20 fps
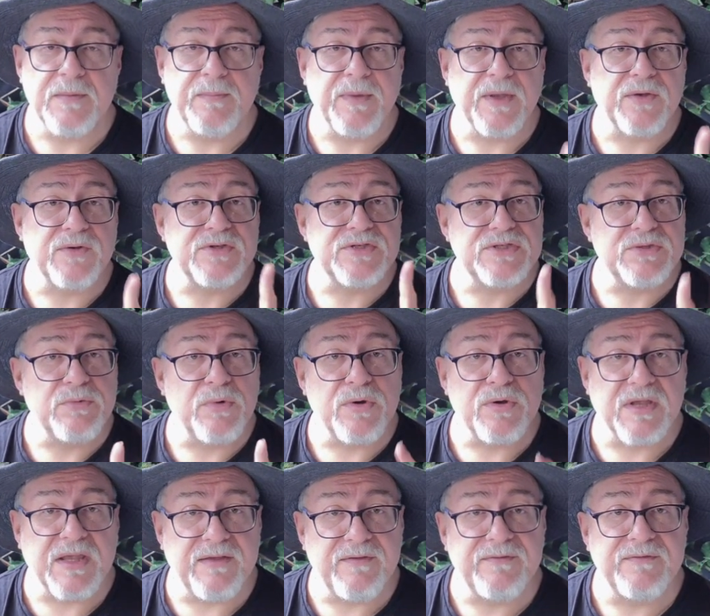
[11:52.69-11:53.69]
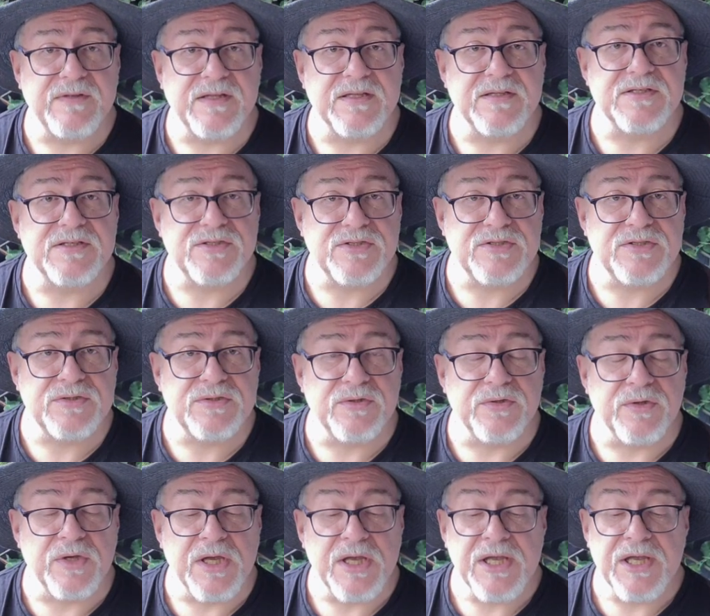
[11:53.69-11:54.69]
because you are gifted
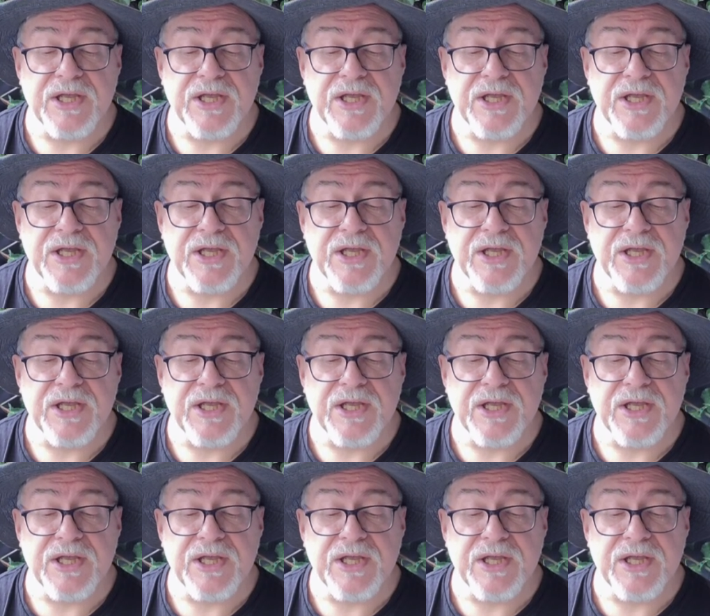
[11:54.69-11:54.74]
too.